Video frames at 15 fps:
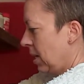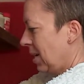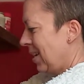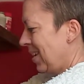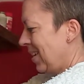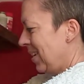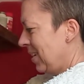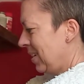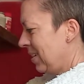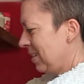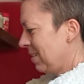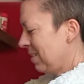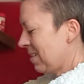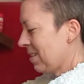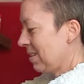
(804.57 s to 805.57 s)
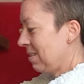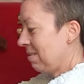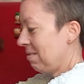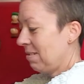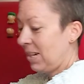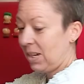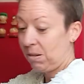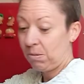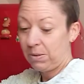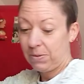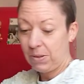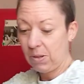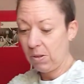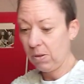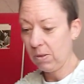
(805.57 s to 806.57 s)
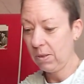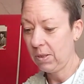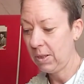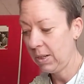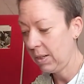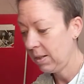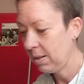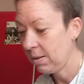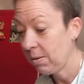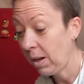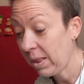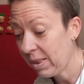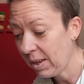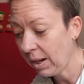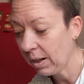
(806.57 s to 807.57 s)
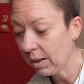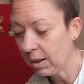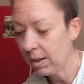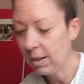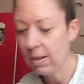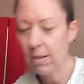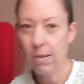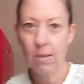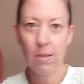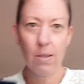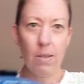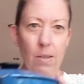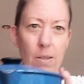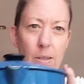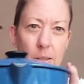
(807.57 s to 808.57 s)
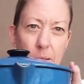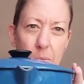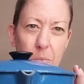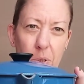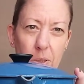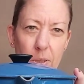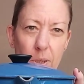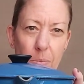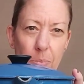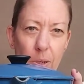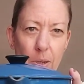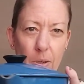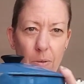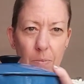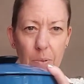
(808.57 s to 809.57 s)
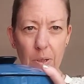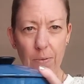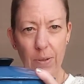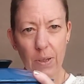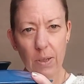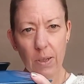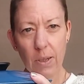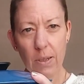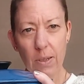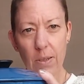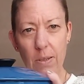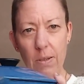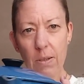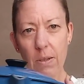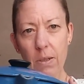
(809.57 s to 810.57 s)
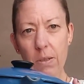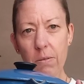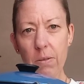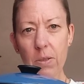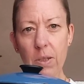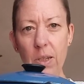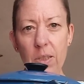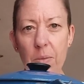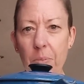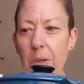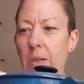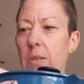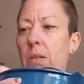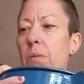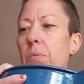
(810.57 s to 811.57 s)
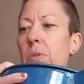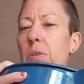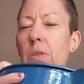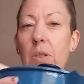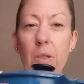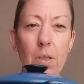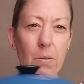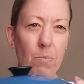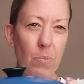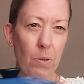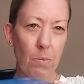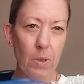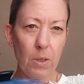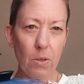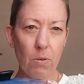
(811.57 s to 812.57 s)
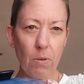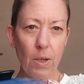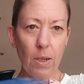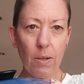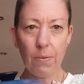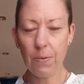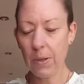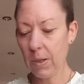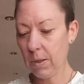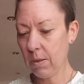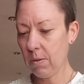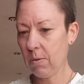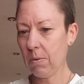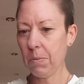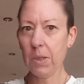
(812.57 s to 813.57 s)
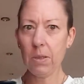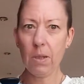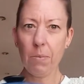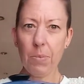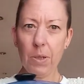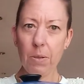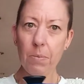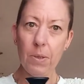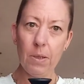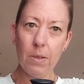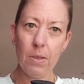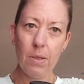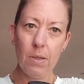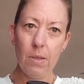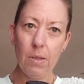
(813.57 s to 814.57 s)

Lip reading: And now we've got, I think, Marseille blue. But if any Creuset experts are watching, put me straight if that is not Marseille blue. But